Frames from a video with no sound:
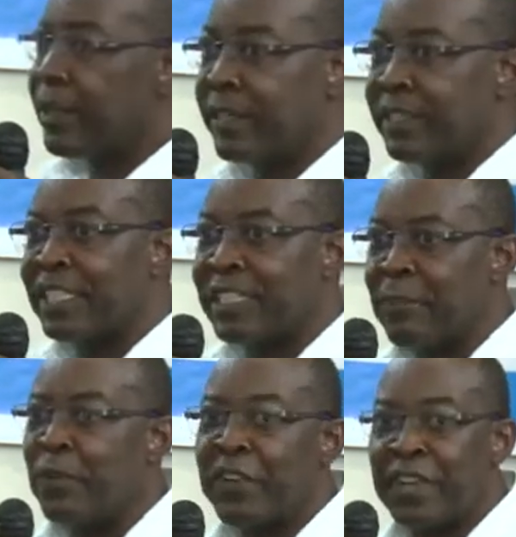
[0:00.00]

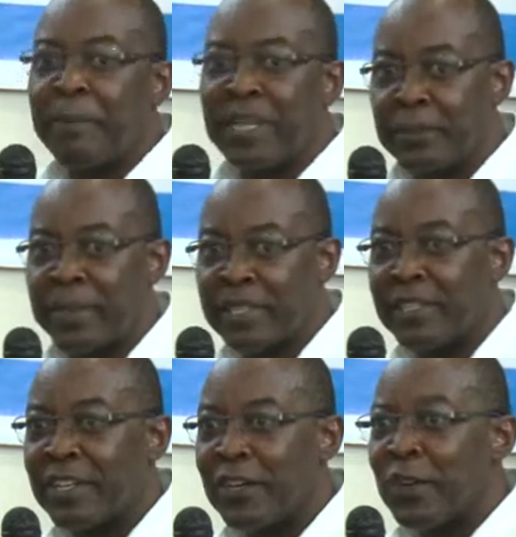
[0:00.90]
system of reimbursement,
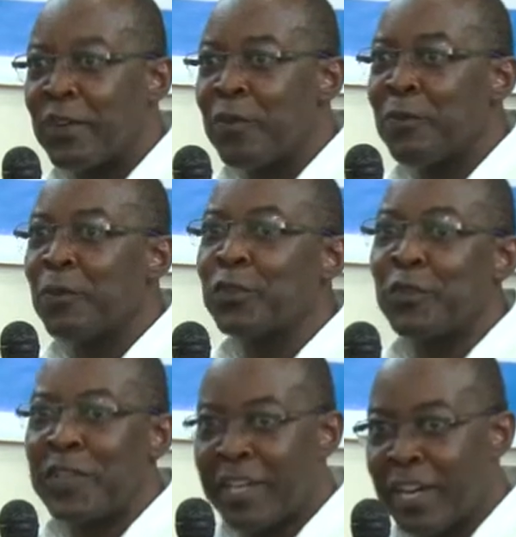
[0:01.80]
most
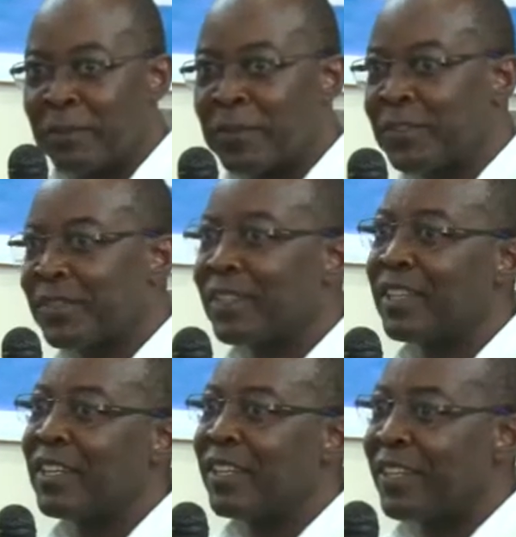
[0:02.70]
of the times,
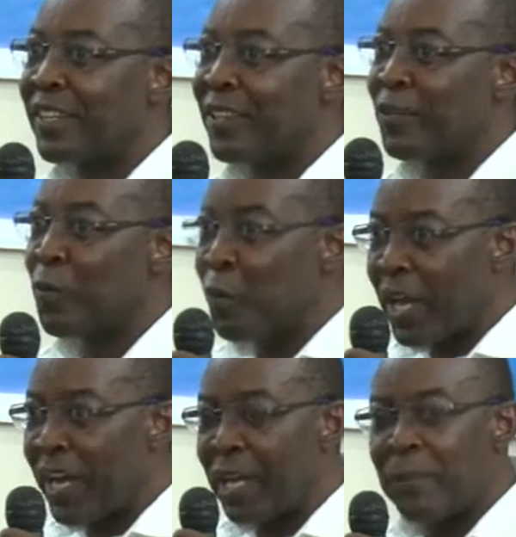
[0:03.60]
will
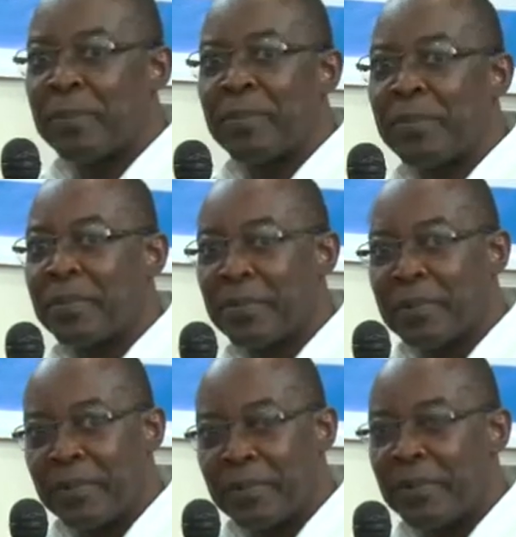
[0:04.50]
help
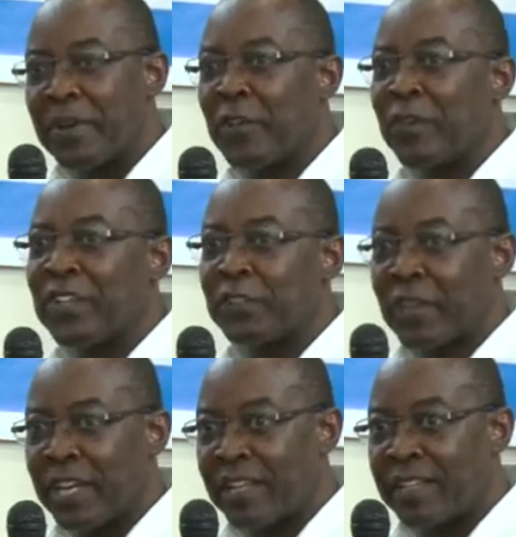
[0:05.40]
universal
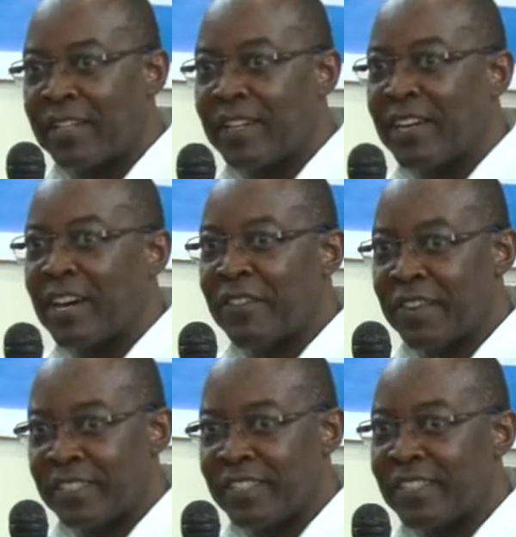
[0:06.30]
health
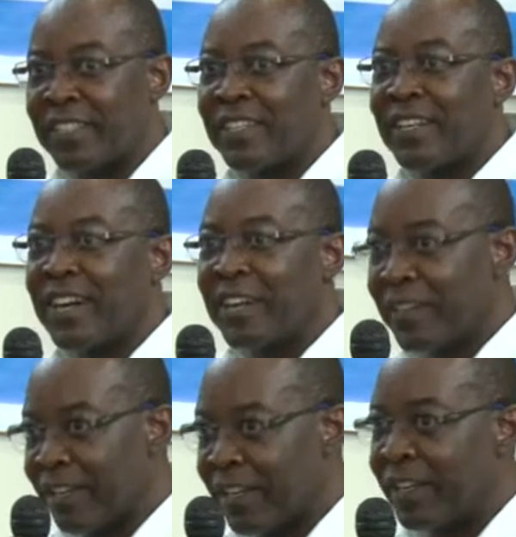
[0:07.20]
coverage and
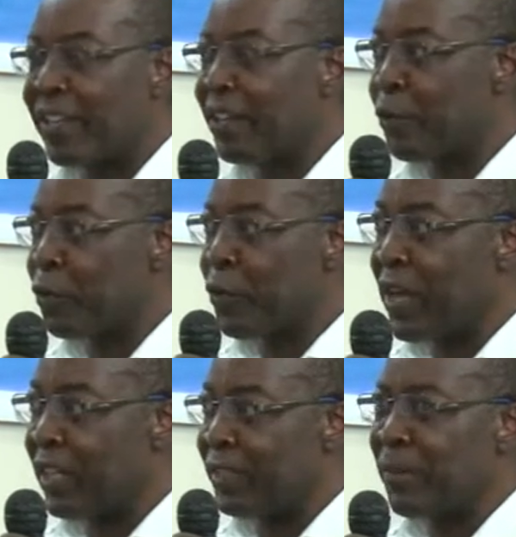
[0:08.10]
to do
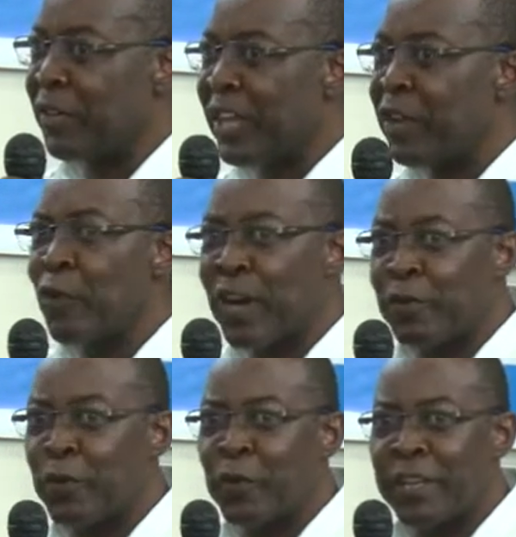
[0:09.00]
that. But then you have
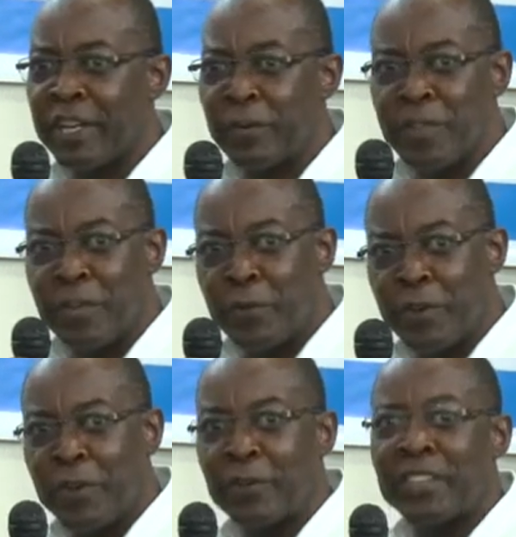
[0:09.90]
to contend with the
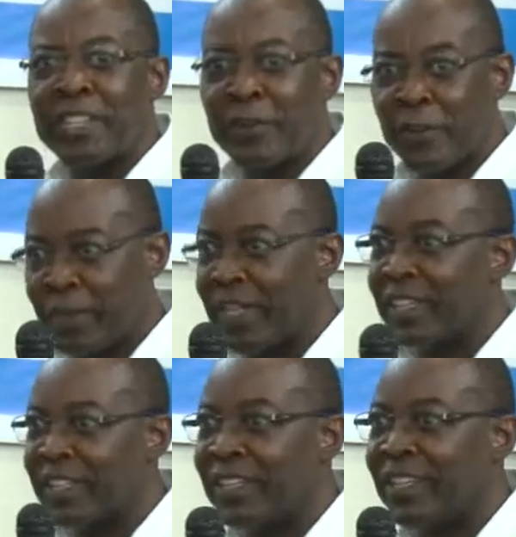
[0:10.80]
unions and all
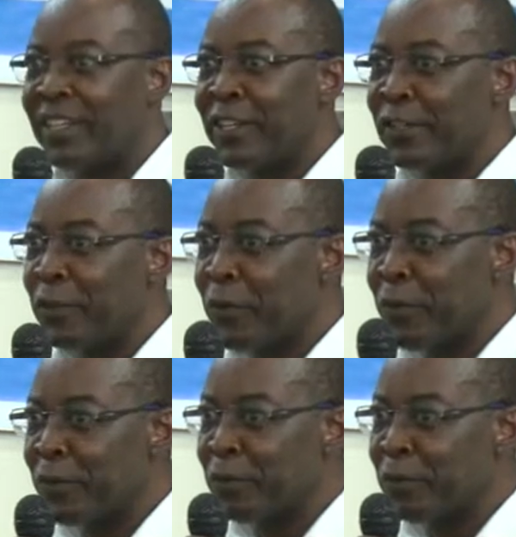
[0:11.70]
that. So